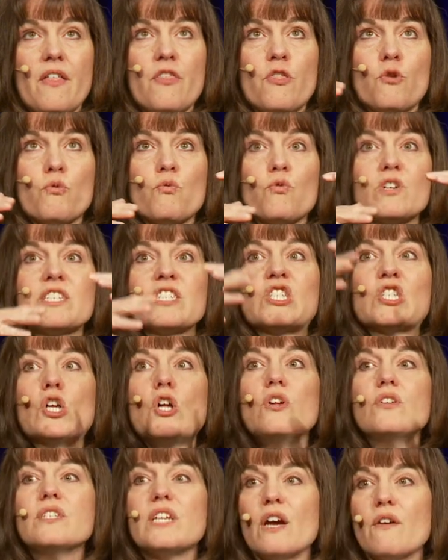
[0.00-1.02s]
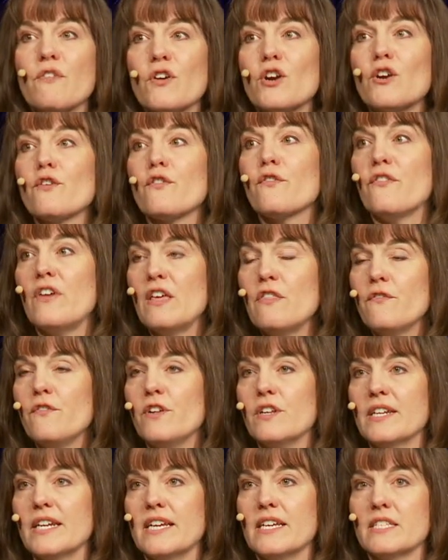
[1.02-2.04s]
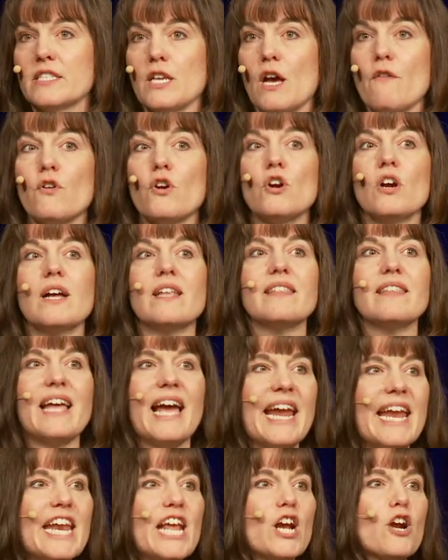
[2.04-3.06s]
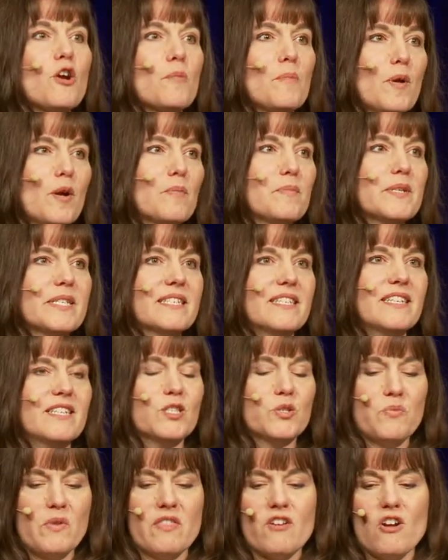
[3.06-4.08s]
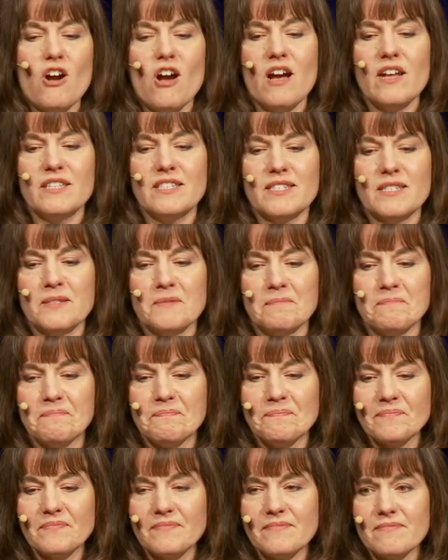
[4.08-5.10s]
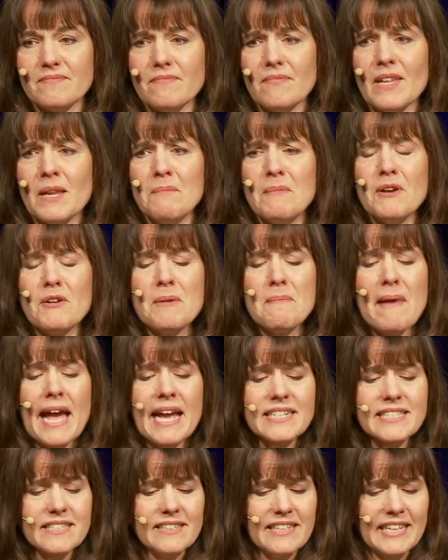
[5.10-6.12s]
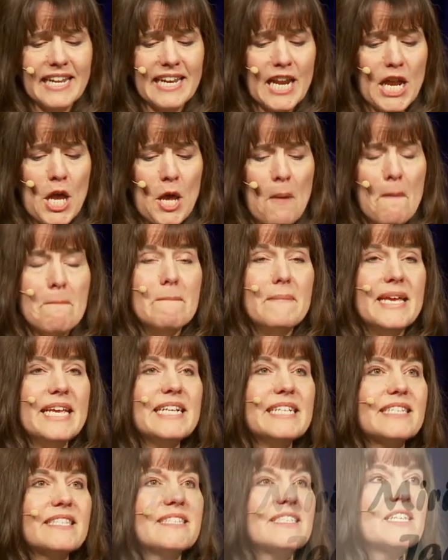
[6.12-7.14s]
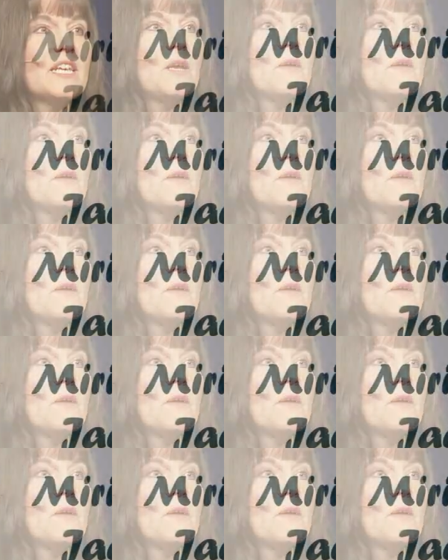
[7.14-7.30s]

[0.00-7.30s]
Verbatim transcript: the result of her faithfulness, of her aligning her purposes with God's. Mary Magdalene meets